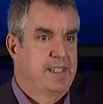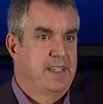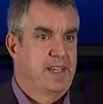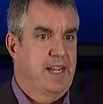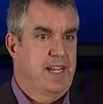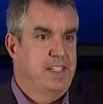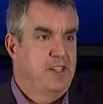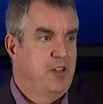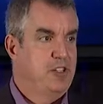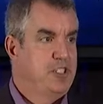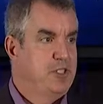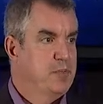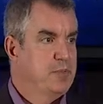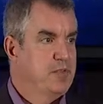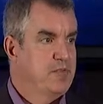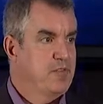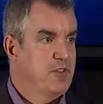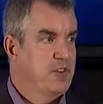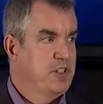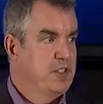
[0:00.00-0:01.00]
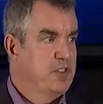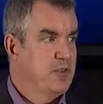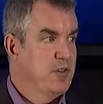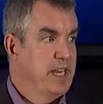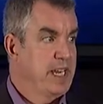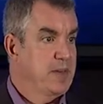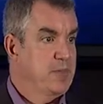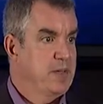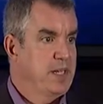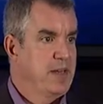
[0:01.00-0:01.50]
I know you'd prefer to
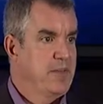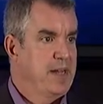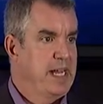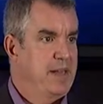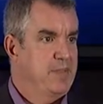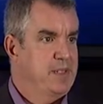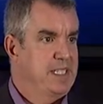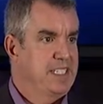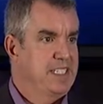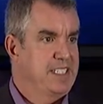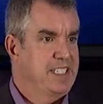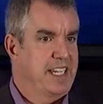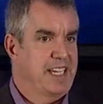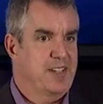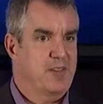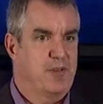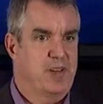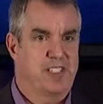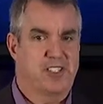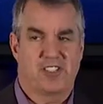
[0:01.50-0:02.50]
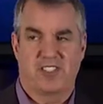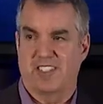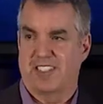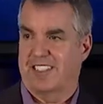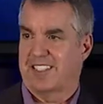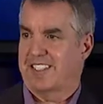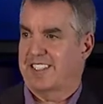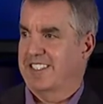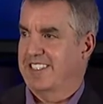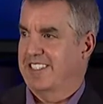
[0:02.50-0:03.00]
drink, but I'm happy to take
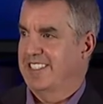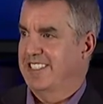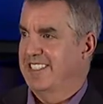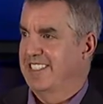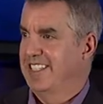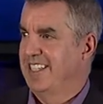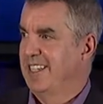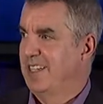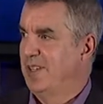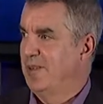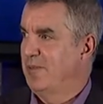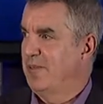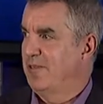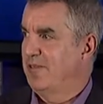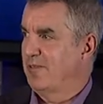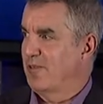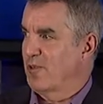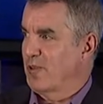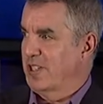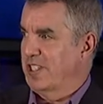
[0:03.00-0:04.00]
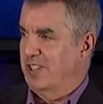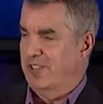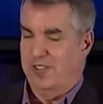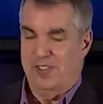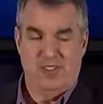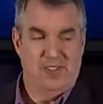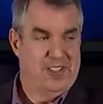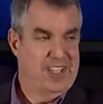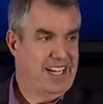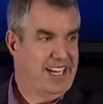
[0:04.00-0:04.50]
questions before you
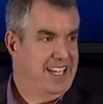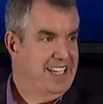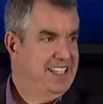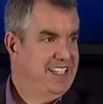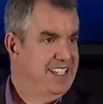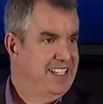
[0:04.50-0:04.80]
do that.